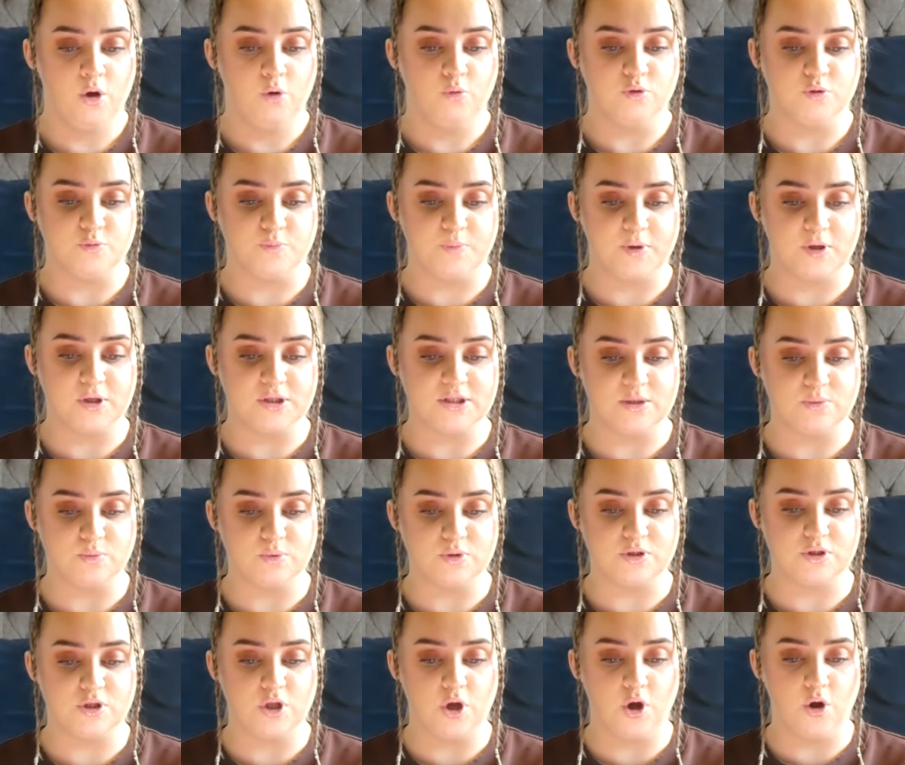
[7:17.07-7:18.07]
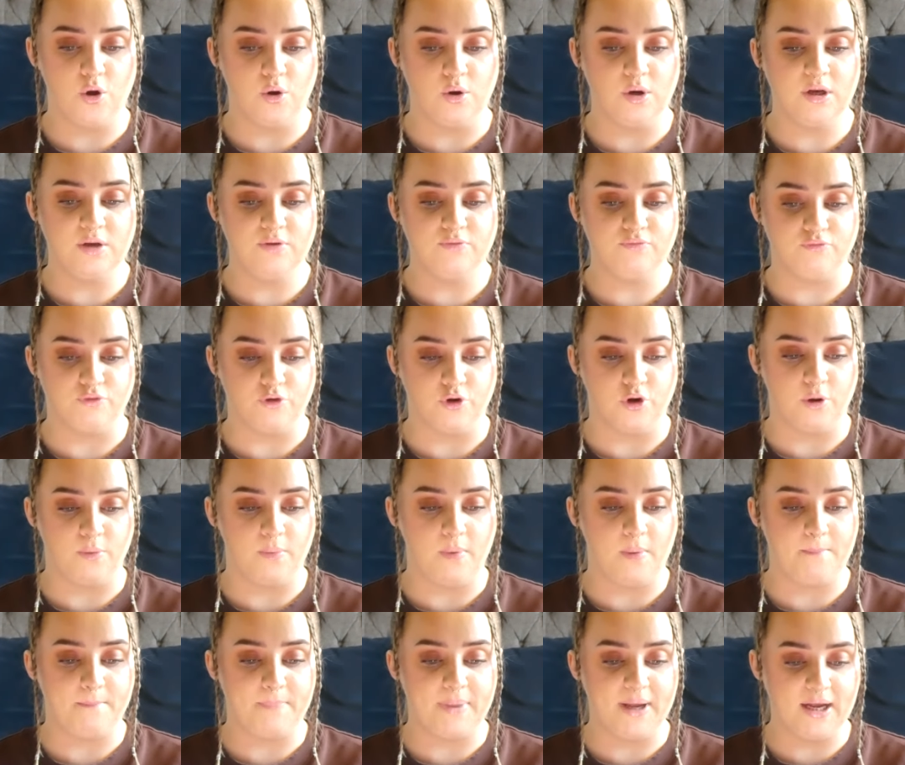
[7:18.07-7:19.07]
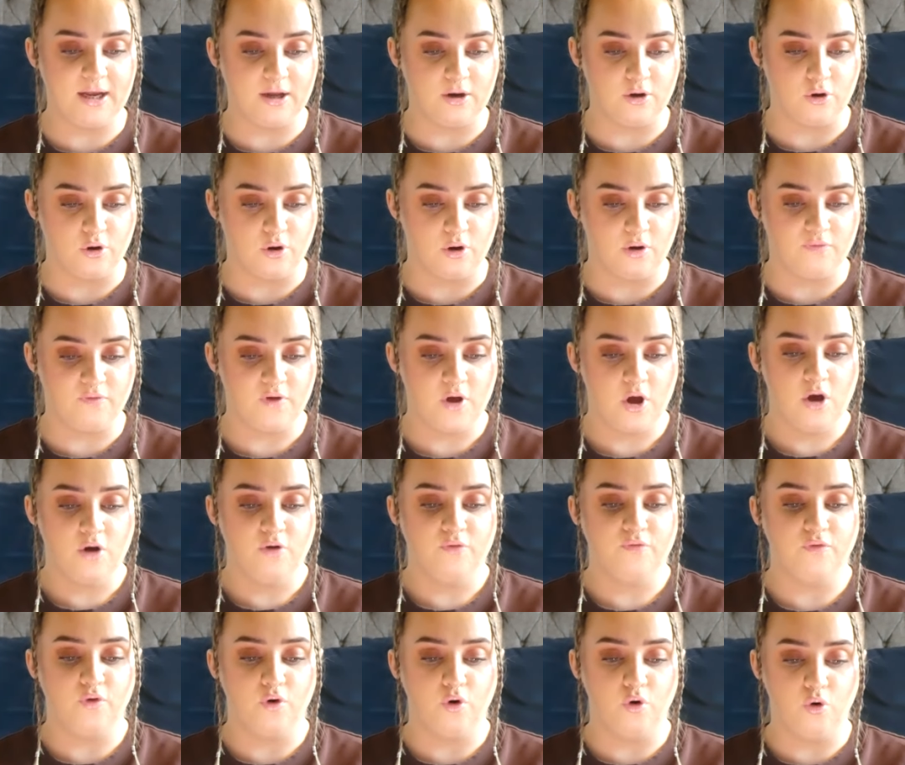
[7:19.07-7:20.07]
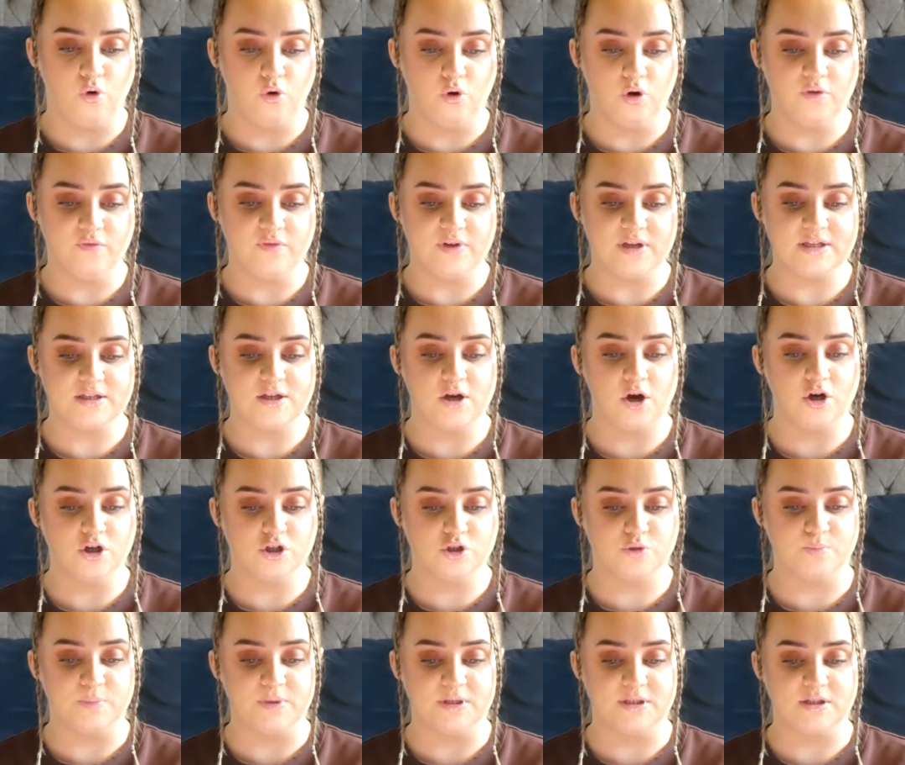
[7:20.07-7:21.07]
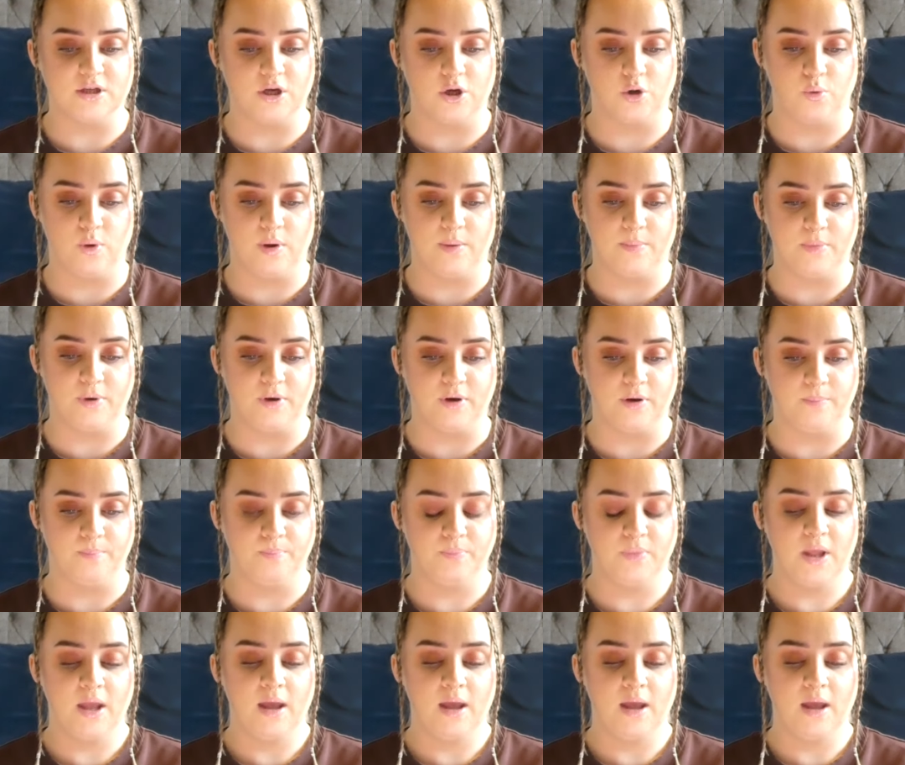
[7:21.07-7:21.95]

was because it was the only room big enough for all of his hospice equipment